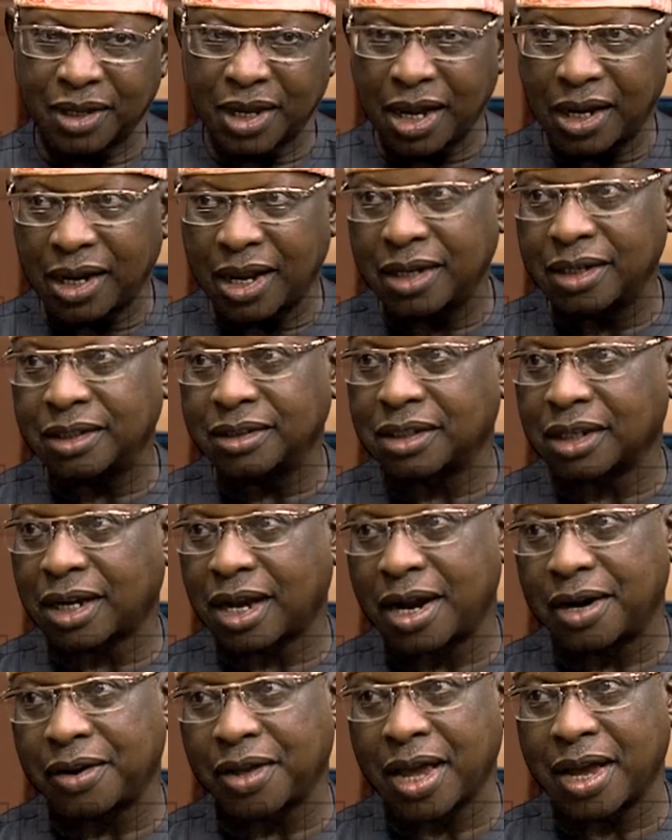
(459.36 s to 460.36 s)
the airline is
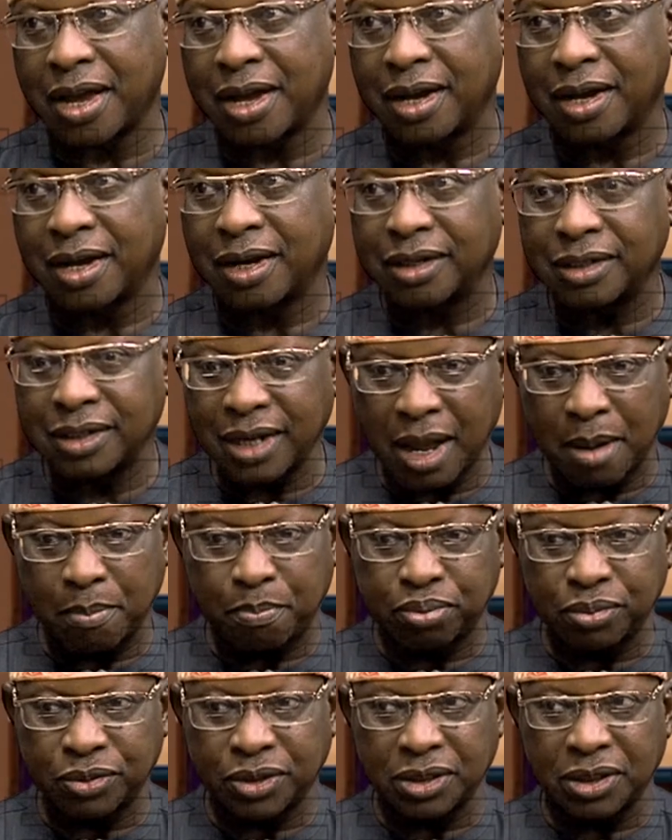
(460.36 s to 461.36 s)
the carrier. They
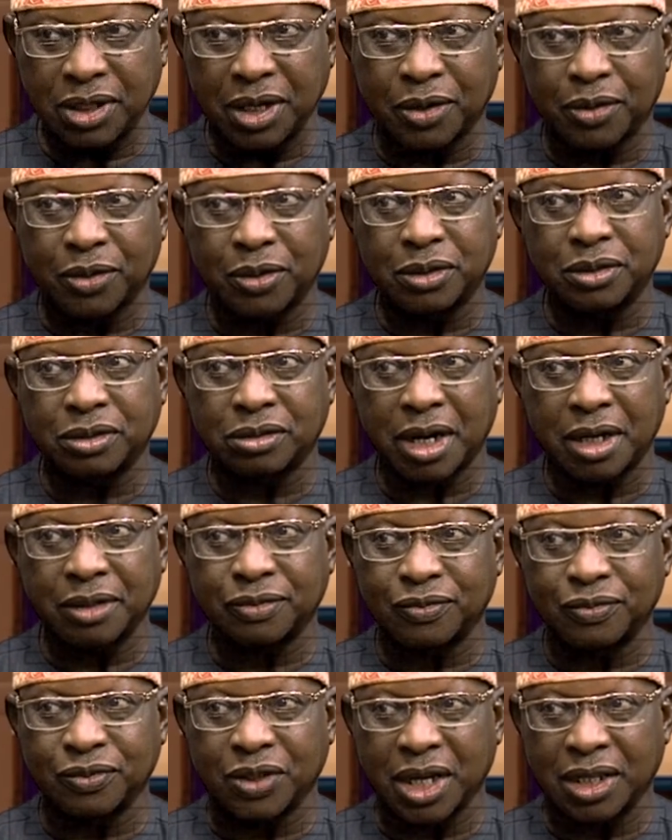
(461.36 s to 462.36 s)
are putting a
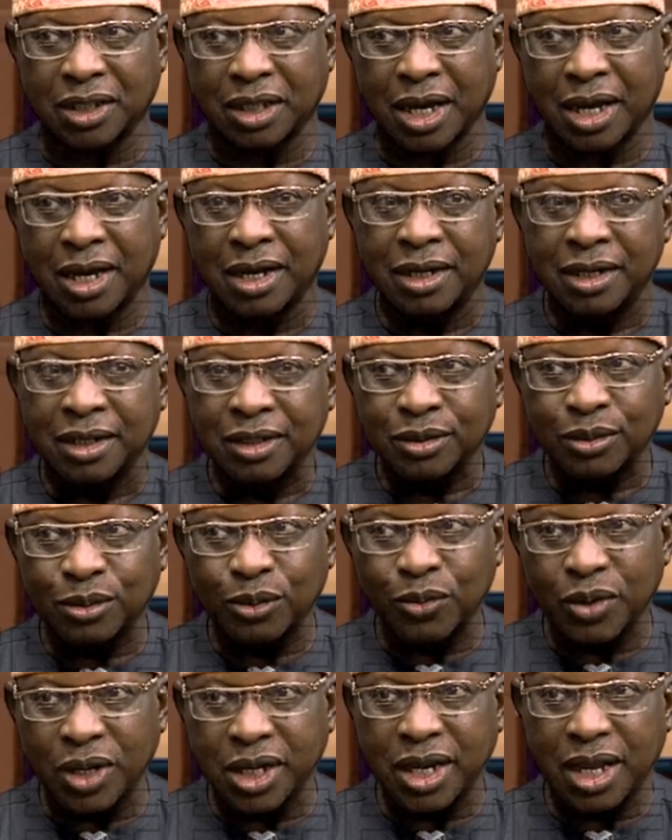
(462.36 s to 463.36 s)
contract together.
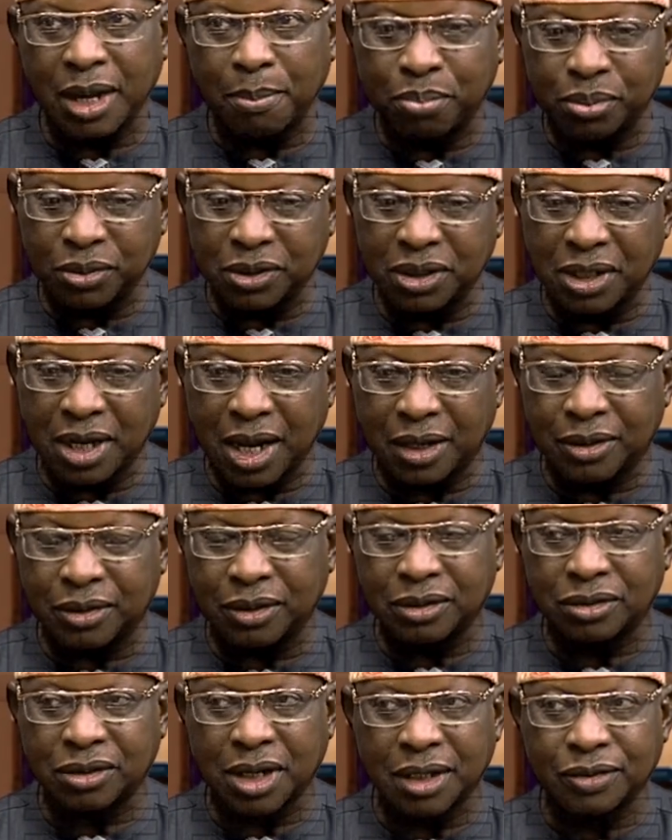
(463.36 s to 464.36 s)
So when they are putting
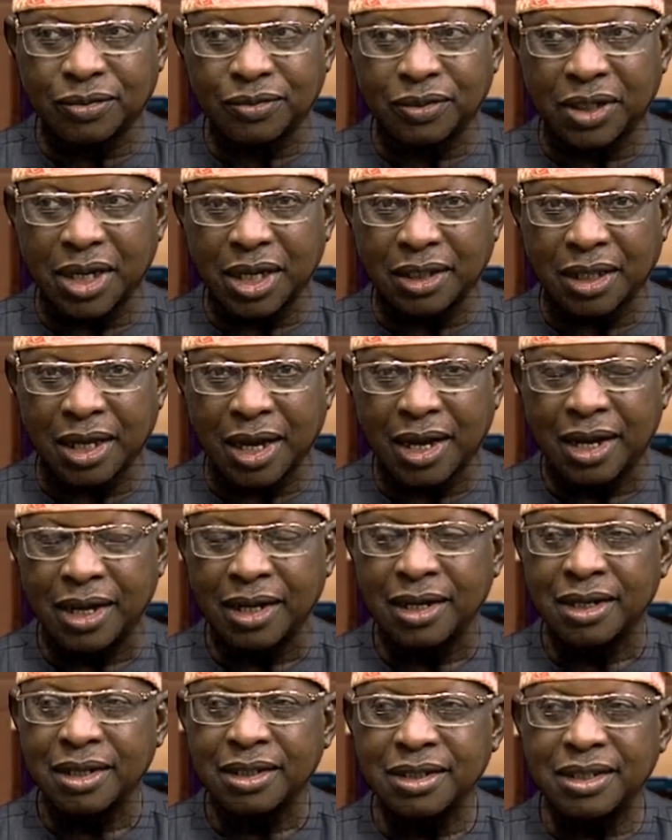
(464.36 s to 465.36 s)
that contract
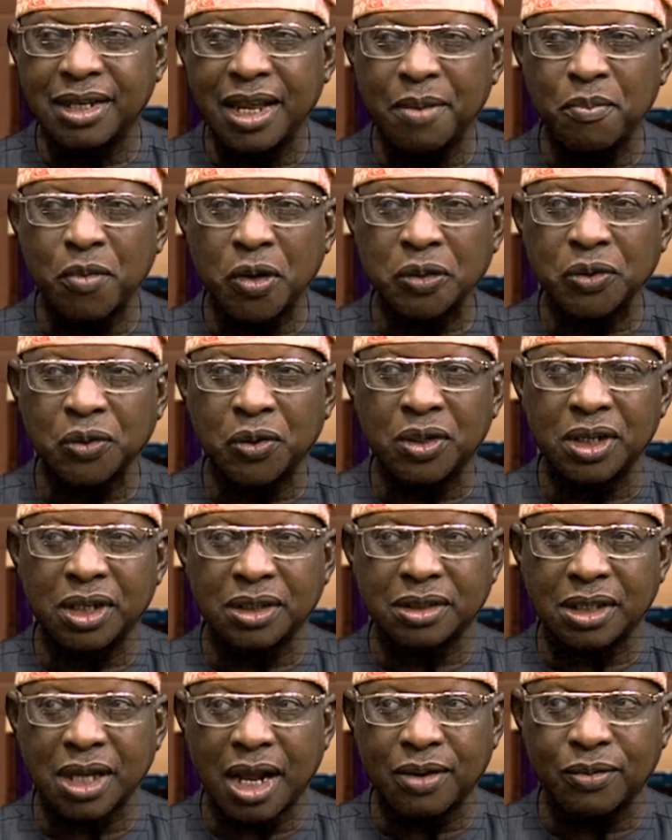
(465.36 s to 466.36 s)
together, they must
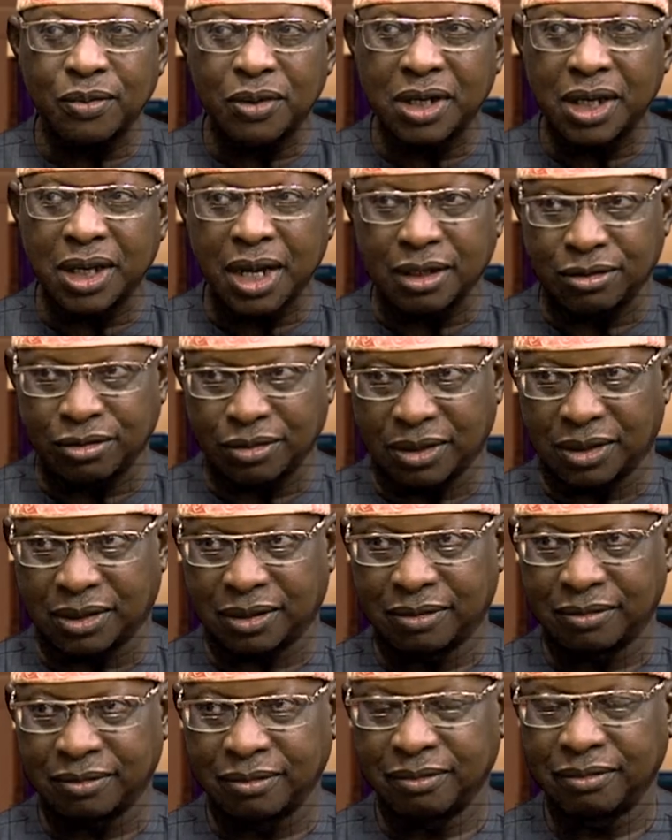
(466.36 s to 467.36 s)
understand what they are
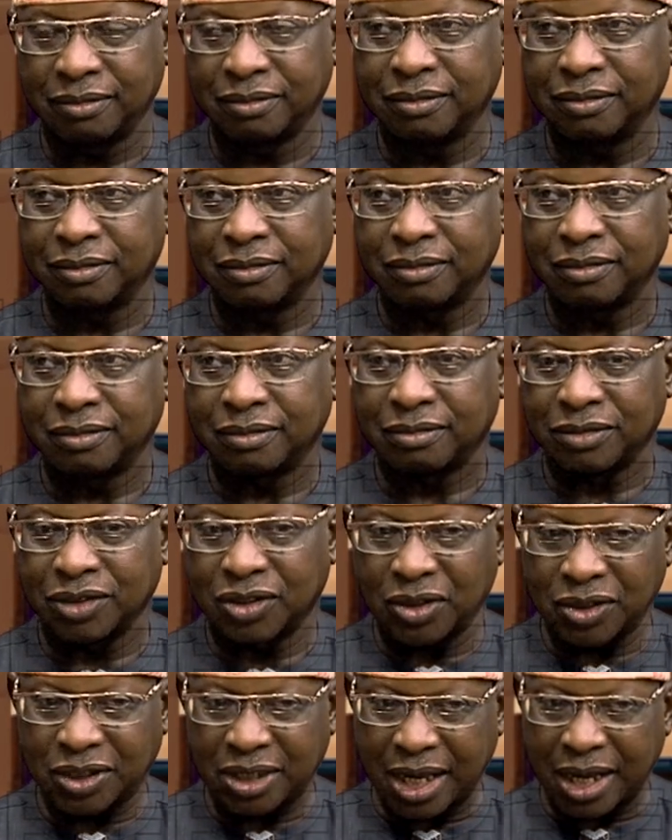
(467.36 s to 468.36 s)
doing.
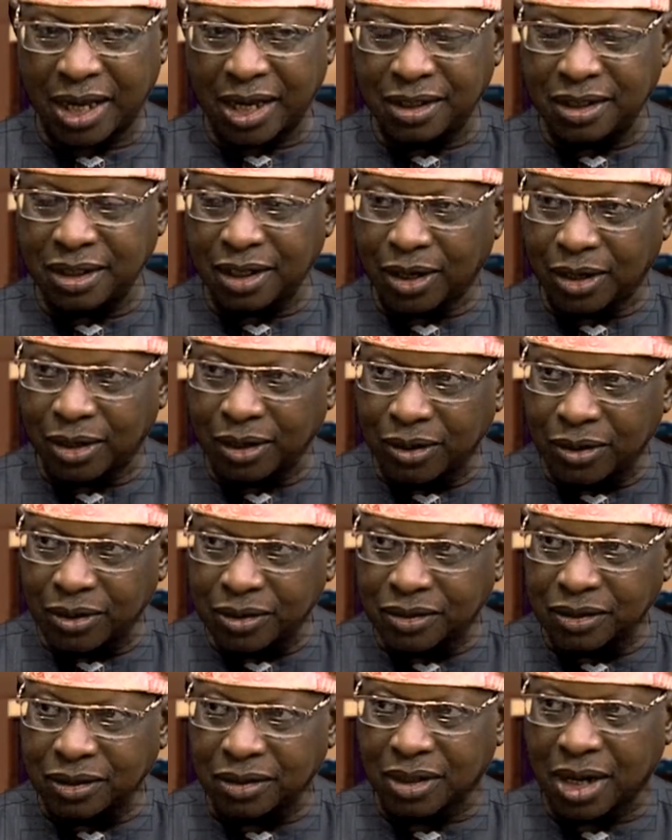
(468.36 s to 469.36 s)
Because any
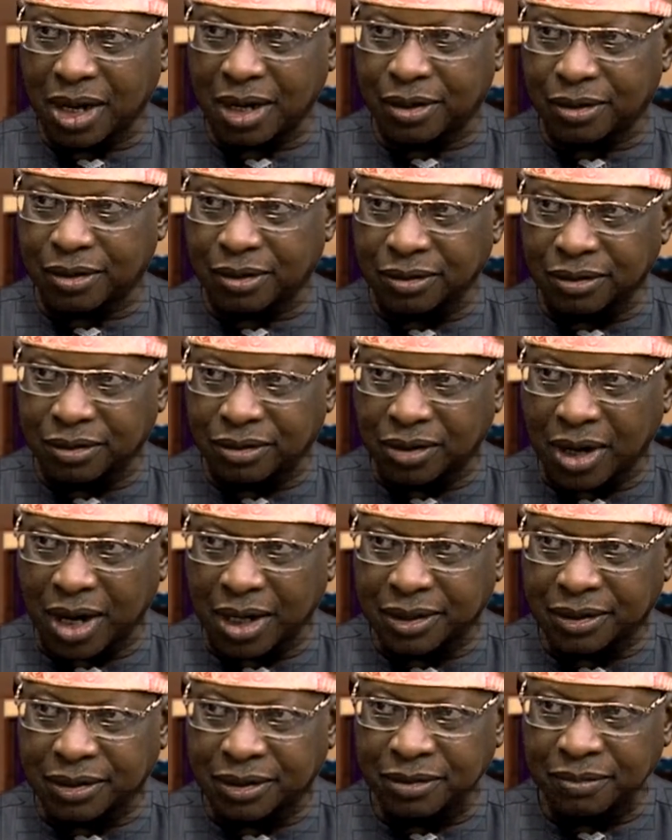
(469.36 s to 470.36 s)
clause in that
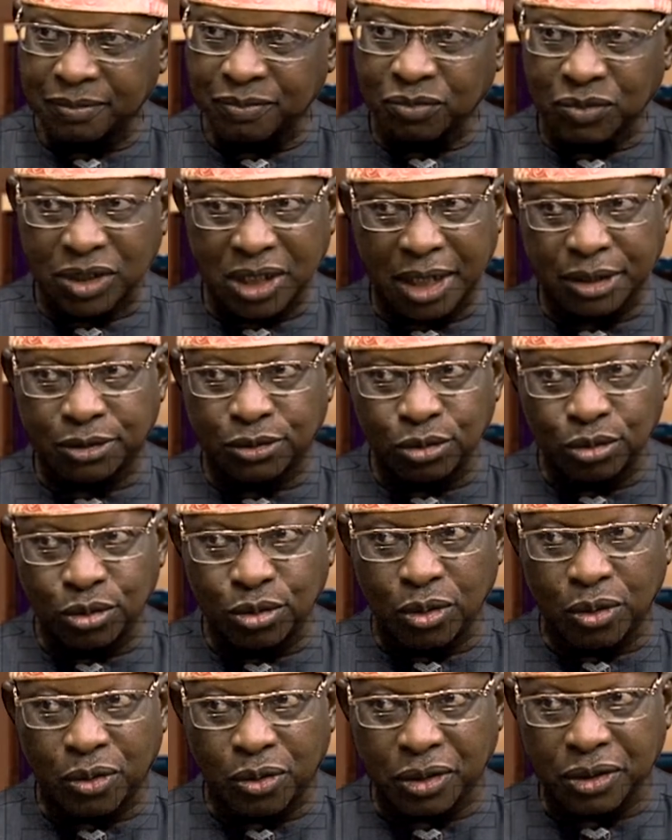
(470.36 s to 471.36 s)
contract that
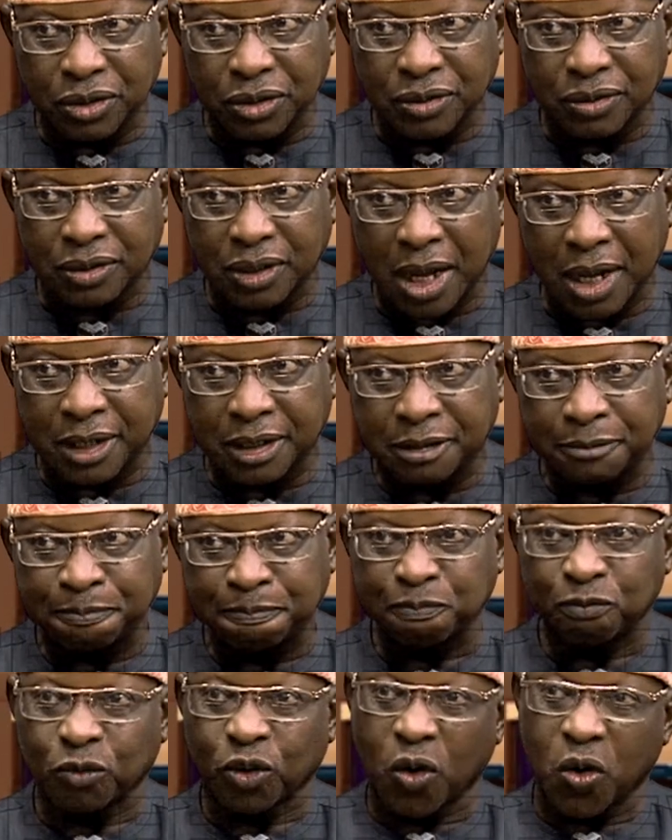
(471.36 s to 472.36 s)
you don't
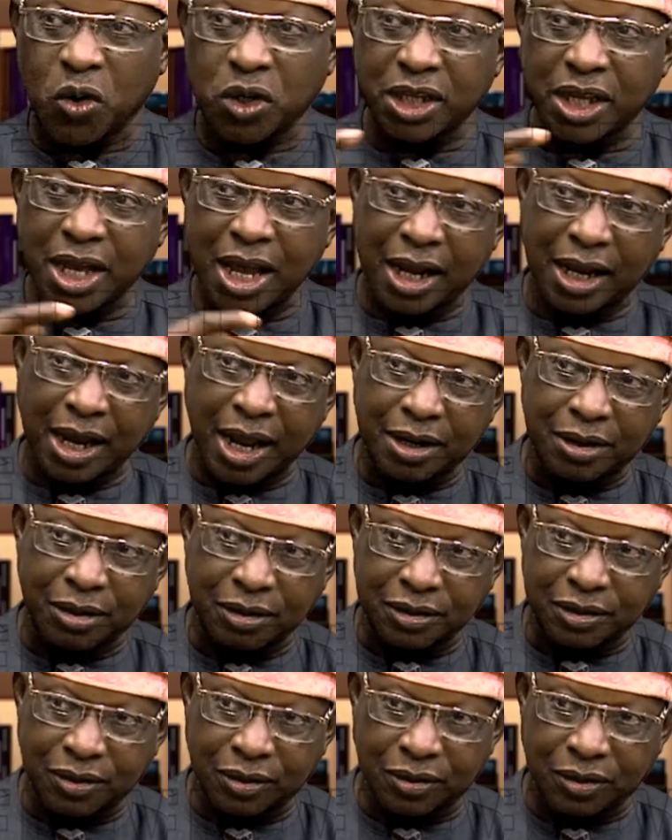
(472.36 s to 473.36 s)
understand or the
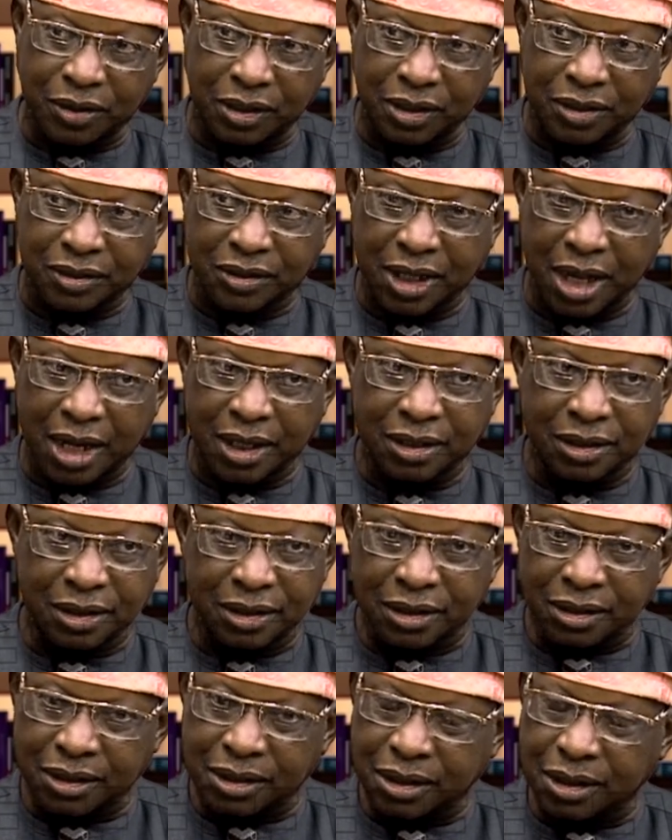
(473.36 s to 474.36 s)
airline does not
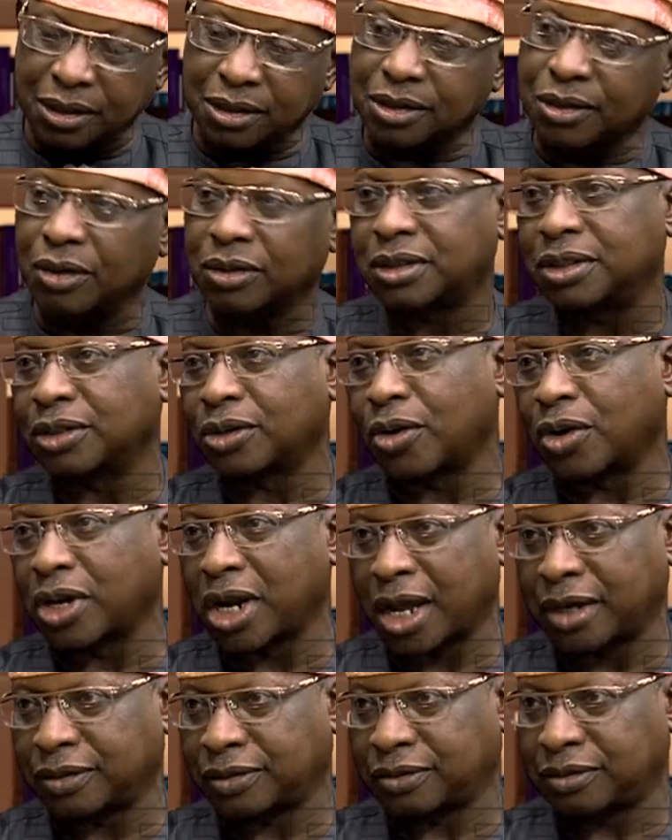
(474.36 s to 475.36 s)
understand is cutting
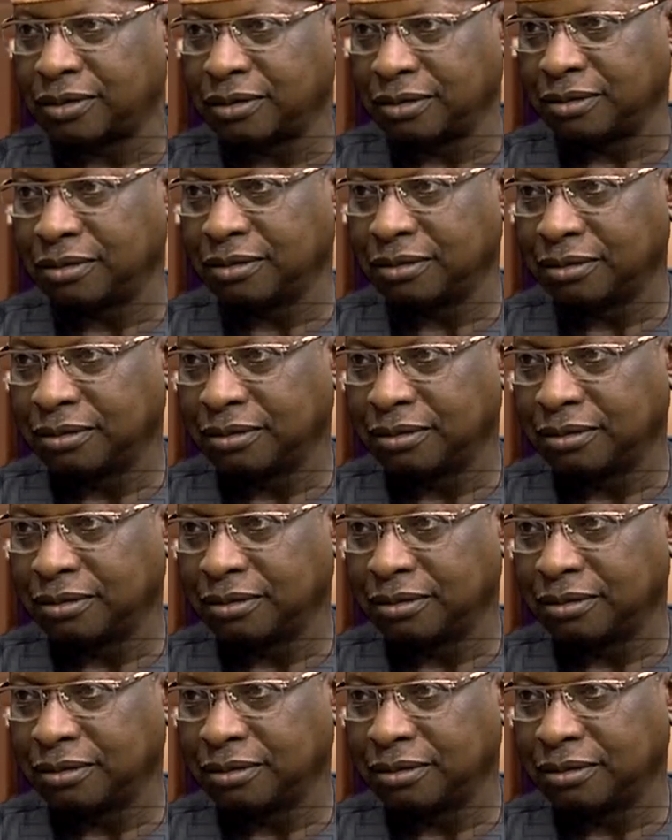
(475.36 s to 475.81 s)
corners.